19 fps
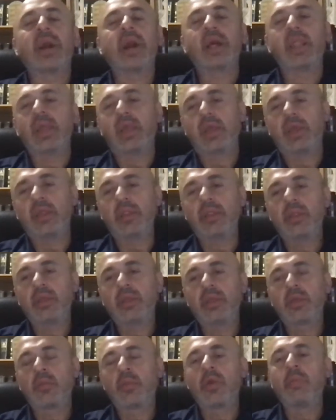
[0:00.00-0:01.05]
Godhead
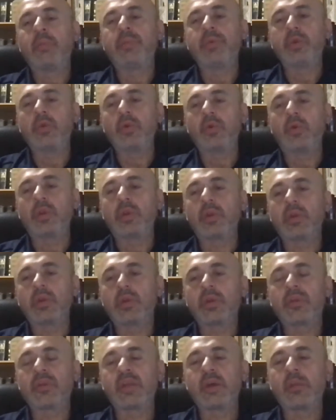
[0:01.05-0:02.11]
rebuke
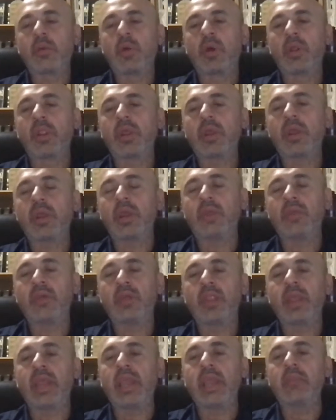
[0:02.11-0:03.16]
someone in
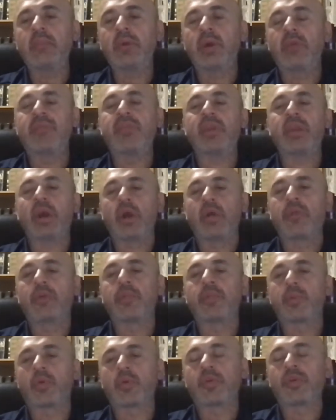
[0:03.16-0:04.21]
the name of the
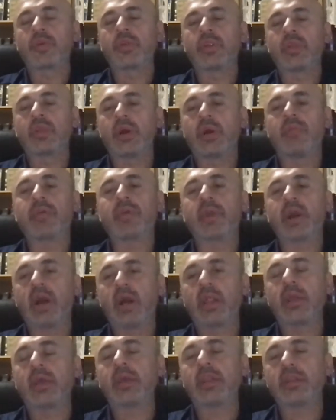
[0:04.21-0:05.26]
other person of the
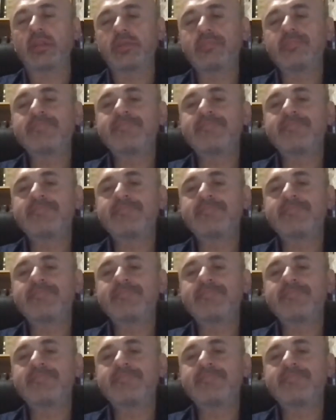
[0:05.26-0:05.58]
Godhead?